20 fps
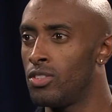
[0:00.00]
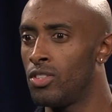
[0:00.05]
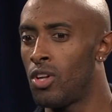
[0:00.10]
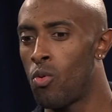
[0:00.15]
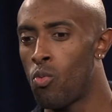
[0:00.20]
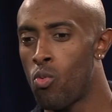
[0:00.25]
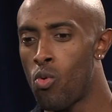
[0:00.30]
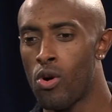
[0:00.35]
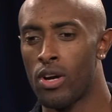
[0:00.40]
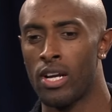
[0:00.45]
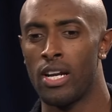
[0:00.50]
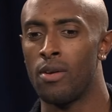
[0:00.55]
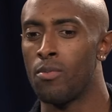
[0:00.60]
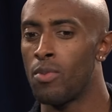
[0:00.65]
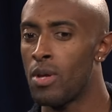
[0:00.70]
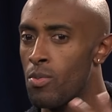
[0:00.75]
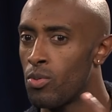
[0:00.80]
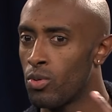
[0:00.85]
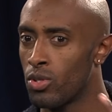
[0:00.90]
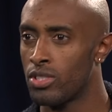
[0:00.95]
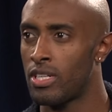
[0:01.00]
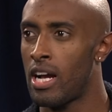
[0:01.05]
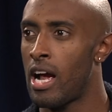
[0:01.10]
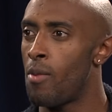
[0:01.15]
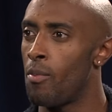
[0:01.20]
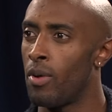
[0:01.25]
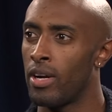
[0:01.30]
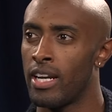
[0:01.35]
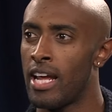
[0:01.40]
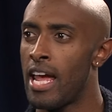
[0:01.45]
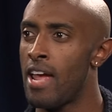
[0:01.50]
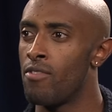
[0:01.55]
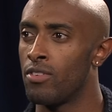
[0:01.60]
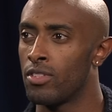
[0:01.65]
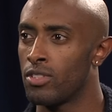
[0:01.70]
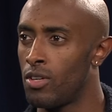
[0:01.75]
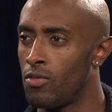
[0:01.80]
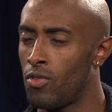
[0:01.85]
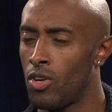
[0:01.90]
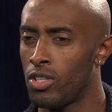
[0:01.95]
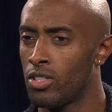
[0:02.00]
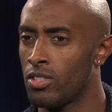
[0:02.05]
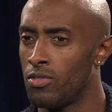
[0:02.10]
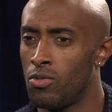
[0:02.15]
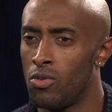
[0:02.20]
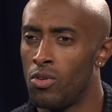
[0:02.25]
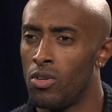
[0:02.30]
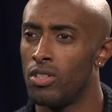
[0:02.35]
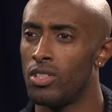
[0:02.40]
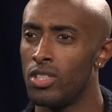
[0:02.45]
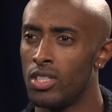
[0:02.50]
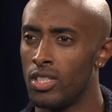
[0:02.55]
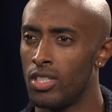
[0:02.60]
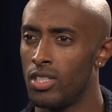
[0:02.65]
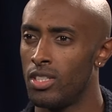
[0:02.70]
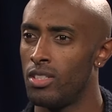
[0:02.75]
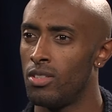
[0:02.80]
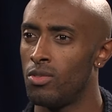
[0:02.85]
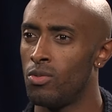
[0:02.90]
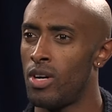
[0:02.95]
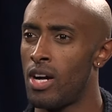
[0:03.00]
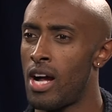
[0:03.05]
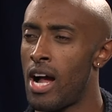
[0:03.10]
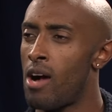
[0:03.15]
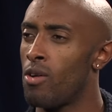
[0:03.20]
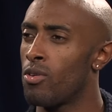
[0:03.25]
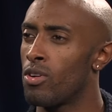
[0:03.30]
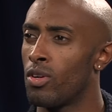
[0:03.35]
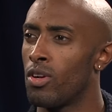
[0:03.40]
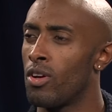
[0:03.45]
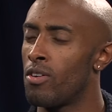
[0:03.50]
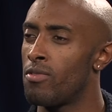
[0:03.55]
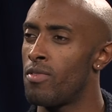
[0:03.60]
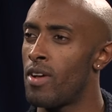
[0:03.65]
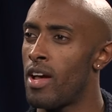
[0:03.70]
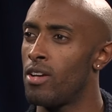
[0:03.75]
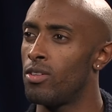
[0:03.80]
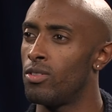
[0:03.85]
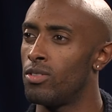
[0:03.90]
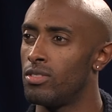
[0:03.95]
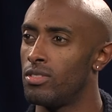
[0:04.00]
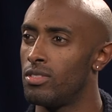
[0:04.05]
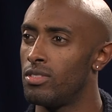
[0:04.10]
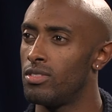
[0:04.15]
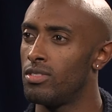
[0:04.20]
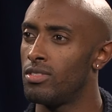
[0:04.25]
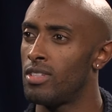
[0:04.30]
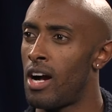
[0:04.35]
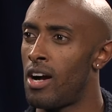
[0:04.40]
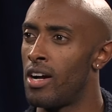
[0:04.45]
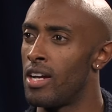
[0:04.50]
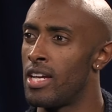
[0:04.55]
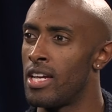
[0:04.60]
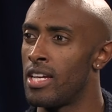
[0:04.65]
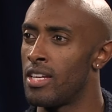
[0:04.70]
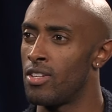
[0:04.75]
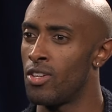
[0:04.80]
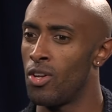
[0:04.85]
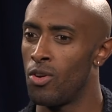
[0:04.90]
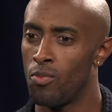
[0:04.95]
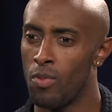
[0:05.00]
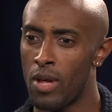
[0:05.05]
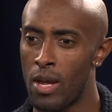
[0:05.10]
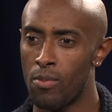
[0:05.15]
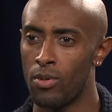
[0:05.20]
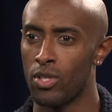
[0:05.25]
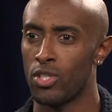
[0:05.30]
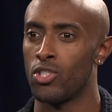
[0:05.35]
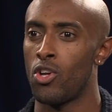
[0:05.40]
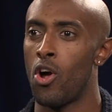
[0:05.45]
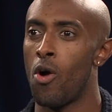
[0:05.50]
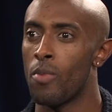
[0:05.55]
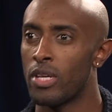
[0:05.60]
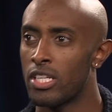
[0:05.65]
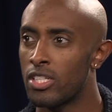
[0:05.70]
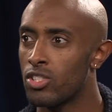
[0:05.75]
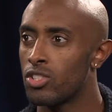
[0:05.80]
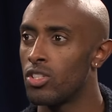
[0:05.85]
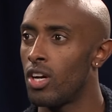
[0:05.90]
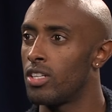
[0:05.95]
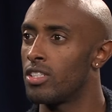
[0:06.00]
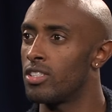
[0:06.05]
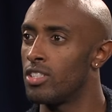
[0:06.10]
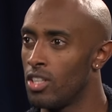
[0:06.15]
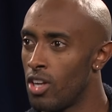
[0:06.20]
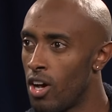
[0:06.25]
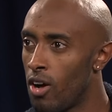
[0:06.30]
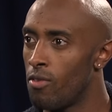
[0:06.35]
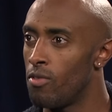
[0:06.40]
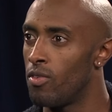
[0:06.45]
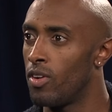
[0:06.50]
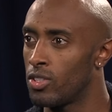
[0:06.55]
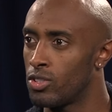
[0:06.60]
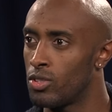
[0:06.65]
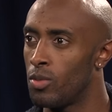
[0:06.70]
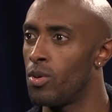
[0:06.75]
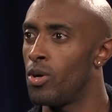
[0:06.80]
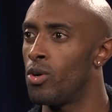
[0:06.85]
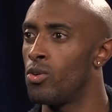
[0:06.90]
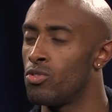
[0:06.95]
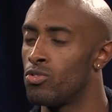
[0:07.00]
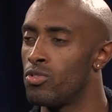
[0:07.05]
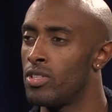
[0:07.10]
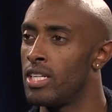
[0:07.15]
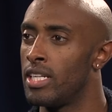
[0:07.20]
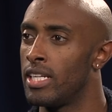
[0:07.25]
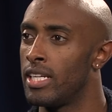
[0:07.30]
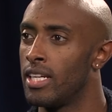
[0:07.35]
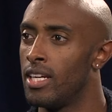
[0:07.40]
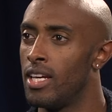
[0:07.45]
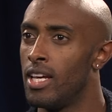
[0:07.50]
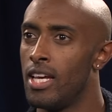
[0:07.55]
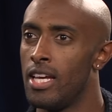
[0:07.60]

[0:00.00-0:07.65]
You know, walking out, people shouting my name and stuff. I just thought, well, how can I fail out here? You know, people are showing me such love, I suppose, really.